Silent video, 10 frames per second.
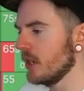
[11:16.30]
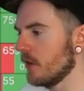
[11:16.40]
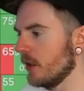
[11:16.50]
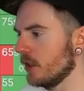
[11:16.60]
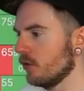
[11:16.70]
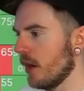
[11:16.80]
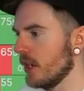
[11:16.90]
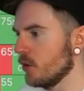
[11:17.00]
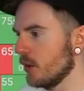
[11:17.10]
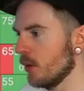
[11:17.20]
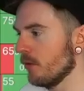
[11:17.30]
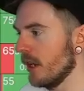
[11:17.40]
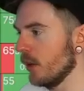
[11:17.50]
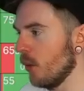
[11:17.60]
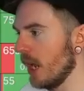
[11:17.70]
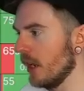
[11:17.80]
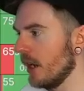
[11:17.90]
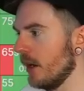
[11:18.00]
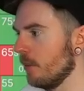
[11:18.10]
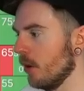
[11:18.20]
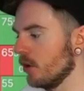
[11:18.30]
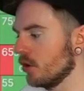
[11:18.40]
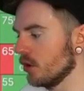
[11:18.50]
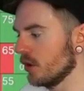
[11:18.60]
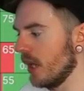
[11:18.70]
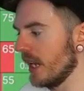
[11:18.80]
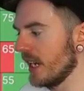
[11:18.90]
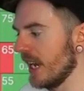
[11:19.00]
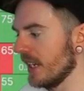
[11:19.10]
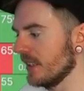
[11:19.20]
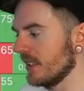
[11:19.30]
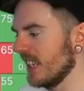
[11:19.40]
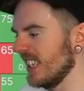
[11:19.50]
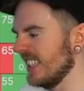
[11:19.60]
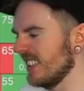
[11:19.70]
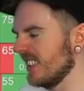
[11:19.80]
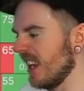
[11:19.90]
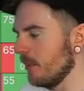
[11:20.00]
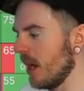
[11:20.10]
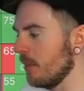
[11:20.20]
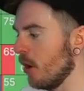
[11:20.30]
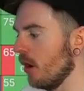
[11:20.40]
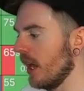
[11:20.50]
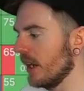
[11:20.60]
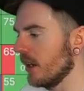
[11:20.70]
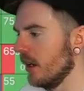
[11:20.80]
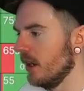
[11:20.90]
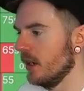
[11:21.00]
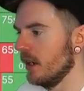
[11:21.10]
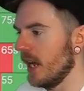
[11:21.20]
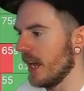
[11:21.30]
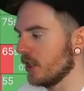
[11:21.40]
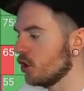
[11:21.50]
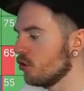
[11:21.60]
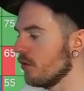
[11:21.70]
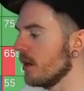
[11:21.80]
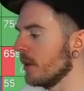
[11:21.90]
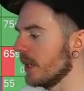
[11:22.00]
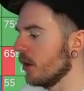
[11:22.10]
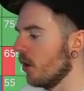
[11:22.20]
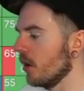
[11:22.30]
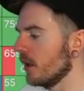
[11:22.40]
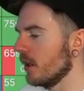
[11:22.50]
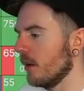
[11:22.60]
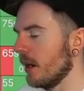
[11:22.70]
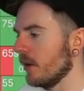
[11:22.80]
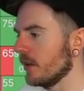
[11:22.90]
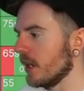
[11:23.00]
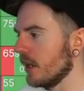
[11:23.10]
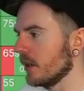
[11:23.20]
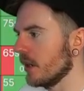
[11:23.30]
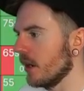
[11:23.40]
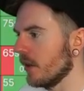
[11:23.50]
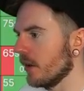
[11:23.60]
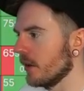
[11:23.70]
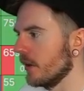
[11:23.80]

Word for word: versus range, we're doing really well on it, but just like kings isn't, I'm, I'm not like extremely horny about this hand kind of thing.